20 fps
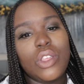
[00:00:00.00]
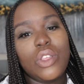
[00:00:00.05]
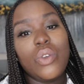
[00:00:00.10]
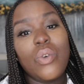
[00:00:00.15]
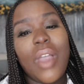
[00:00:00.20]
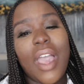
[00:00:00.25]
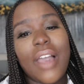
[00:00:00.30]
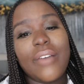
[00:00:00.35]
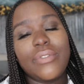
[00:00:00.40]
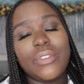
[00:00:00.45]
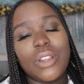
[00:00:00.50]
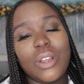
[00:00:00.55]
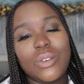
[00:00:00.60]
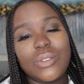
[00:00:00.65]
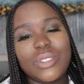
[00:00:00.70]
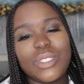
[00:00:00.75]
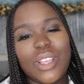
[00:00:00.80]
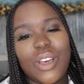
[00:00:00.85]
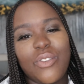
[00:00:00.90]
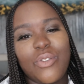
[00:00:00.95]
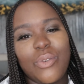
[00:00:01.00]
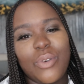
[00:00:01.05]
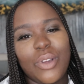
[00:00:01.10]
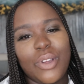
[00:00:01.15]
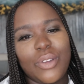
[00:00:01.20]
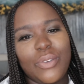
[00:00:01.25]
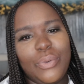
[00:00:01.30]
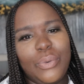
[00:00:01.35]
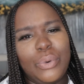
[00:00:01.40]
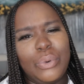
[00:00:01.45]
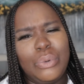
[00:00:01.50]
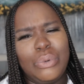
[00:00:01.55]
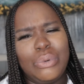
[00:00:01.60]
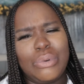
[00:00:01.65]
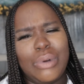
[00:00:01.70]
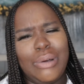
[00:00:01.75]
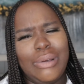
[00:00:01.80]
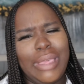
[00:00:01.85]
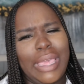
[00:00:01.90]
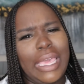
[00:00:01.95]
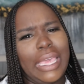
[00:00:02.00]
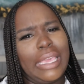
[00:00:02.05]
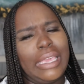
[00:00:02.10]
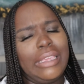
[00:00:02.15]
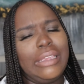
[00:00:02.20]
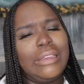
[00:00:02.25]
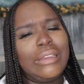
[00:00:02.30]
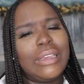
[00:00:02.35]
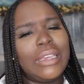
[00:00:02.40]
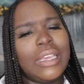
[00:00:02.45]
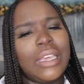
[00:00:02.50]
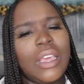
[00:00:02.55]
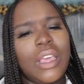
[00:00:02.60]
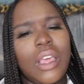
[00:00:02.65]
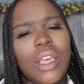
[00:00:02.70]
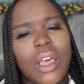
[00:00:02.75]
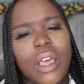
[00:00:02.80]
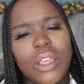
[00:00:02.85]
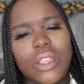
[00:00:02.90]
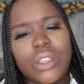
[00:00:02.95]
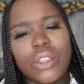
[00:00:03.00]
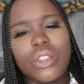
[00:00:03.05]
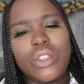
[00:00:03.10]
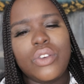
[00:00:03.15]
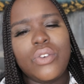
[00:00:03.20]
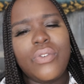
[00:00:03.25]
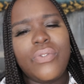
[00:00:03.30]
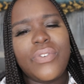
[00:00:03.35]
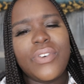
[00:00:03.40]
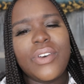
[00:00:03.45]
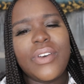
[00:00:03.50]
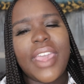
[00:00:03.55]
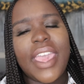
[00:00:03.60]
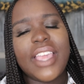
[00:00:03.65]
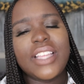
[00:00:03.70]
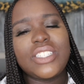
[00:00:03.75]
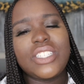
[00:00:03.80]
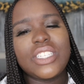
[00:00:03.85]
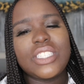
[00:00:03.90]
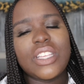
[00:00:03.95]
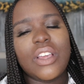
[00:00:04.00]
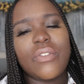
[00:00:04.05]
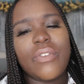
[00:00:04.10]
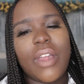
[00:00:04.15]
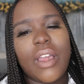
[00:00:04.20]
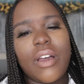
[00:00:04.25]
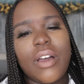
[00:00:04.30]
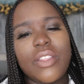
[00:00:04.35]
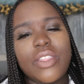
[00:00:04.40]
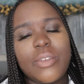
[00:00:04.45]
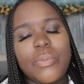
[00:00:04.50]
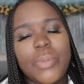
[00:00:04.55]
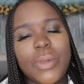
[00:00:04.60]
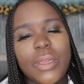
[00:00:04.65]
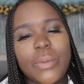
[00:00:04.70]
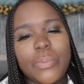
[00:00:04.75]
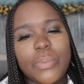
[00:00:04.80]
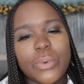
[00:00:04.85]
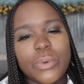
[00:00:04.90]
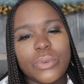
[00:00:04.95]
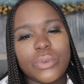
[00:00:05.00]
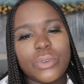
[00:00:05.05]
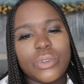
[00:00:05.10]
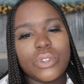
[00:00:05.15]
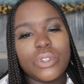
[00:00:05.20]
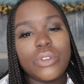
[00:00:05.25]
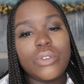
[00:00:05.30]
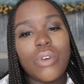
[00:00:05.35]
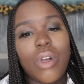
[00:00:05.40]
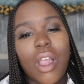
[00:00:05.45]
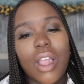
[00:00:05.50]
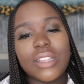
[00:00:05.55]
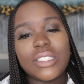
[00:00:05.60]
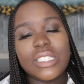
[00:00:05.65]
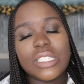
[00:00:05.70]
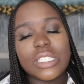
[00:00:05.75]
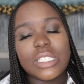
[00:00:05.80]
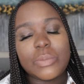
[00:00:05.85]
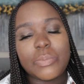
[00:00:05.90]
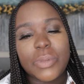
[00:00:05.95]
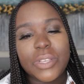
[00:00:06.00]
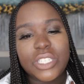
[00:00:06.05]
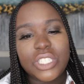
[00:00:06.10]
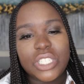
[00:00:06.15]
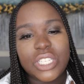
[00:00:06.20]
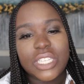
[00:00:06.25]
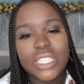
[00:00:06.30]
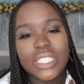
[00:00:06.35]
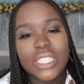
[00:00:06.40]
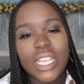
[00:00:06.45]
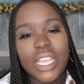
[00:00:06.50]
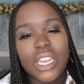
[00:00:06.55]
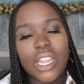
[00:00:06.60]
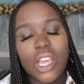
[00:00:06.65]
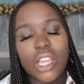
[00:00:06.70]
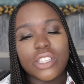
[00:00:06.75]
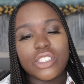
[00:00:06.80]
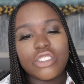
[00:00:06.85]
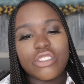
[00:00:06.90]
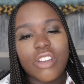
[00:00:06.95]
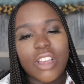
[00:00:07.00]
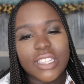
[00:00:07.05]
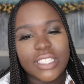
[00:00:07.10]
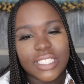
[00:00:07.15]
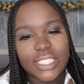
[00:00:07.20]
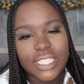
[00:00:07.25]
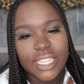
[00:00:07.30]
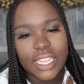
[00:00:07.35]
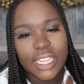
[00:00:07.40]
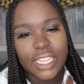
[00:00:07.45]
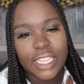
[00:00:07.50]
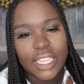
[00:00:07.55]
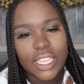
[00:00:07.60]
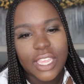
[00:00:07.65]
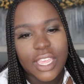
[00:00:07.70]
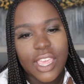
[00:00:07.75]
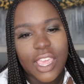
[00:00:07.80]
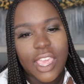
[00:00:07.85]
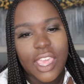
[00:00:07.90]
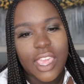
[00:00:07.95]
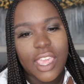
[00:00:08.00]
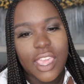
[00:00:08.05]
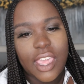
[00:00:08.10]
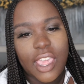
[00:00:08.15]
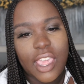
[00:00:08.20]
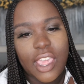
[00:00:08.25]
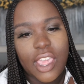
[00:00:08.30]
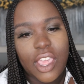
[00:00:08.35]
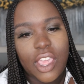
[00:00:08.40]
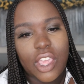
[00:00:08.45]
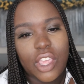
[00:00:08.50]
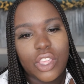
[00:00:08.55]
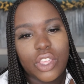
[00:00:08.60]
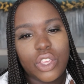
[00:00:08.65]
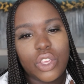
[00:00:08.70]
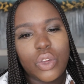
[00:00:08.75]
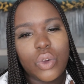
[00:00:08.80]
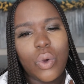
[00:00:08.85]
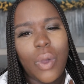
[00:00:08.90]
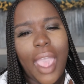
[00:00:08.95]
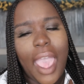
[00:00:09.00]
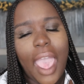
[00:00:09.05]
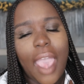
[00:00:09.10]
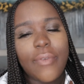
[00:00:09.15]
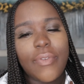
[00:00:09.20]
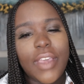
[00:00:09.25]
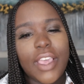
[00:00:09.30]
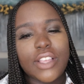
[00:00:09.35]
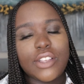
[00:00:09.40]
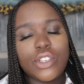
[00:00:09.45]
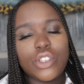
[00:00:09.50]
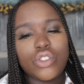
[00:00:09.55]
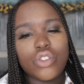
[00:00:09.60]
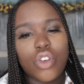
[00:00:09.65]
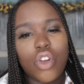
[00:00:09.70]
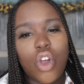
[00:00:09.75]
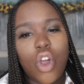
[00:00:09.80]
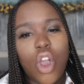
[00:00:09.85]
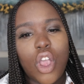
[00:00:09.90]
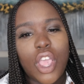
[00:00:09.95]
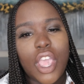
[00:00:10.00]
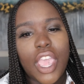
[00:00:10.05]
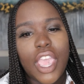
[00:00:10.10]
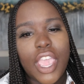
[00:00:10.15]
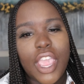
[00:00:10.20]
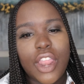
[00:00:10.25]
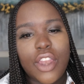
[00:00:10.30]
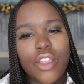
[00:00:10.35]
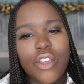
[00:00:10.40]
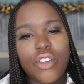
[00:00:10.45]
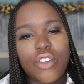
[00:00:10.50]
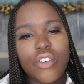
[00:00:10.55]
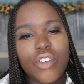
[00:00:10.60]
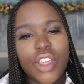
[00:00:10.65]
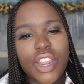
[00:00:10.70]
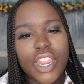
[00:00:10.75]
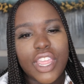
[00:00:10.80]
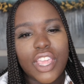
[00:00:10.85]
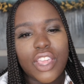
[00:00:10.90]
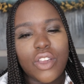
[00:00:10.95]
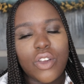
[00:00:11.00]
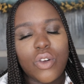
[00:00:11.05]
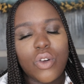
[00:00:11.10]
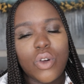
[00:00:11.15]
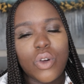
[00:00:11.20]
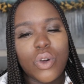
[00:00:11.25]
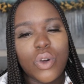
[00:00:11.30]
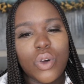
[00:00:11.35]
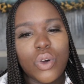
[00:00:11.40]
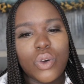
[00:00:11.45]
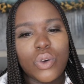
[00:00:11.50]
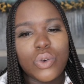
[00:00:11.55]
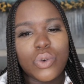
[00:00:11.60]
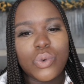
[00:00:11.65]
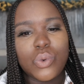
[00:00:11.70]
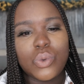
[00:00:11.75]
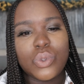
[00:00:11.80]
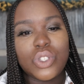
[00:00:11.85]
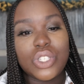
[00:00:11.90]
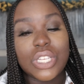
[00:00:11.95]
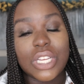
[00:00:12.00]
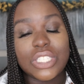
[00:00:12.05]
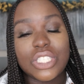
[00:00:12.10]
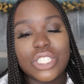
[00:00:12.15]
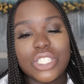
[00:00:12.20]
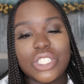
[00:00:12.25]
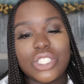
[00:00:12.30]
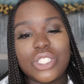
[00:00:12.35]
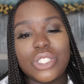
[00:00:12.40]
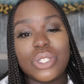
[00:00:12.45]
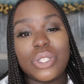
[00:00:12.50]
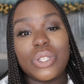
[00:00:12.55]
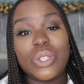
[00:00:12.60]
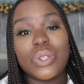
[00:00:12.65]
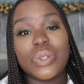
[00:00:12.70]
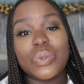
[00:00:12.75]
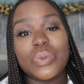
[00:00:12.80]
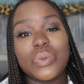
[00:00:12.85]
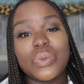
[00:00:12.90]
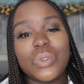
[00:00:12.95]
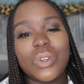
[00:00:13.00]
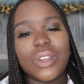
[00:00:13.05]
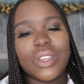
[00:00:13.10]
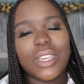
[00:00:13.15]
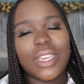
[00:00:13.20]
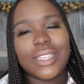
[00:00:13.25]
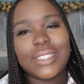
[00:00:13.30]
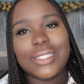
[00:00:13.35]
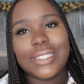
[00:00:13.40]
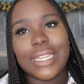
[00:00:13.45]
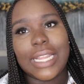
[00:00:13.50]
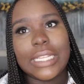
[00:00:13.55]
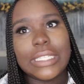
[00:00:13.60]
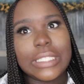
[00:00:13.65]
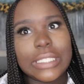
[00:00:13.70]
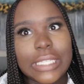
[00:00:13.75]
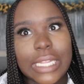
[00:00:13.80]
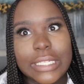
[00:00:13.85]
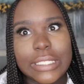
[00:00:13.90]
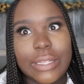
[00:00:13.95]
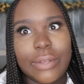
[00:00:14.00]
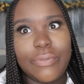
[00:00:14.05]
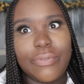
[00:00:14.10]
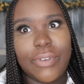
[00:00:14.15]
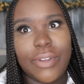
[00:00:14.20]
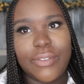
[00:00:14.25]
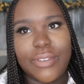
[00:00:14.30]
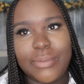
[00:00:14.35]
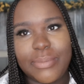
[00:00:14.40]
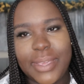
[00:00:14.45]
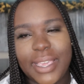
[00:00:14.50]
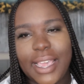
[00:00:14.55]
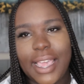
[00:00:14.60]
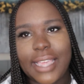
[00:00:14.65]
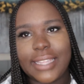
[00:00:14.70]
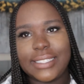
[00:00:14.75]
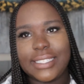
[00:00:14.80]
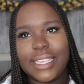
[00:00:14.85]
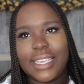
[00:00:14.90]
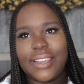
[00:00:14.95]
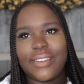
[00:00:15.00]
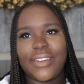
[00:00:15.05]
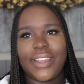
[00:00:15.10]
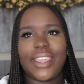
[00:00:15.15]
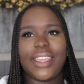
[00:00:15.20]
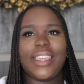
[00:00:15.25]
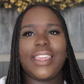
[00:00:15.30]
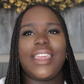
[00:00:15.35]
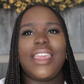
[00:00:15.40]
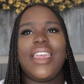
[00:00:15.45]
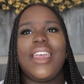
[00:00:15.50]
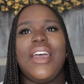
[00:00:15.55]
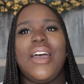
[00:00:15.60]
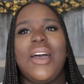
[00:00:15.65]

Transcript: You have low self-worth. Ooh, okay. You feel anxious around other people. You are suspicious and untrusting. You have a strong inner critic who judges you. Okay, so that's a very big idea, right?